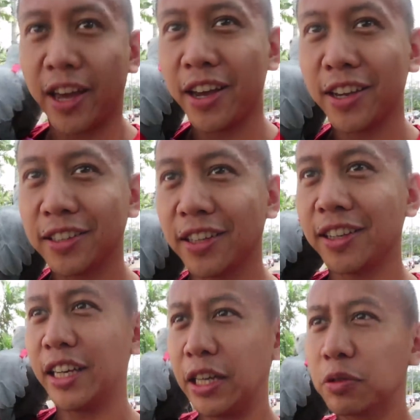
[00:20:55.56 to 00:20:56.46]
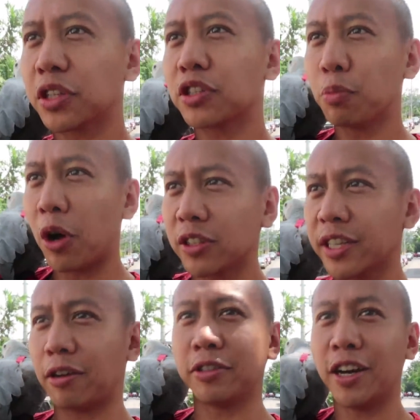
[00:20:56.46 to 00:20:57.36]
And it was a small
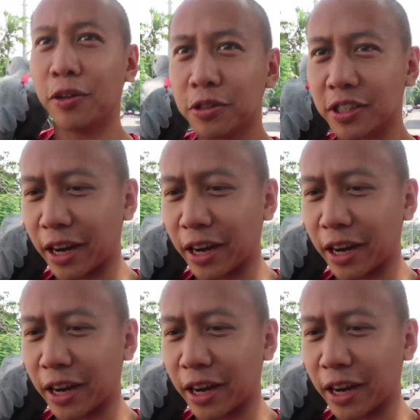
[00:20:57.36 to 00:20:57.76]
townhouse.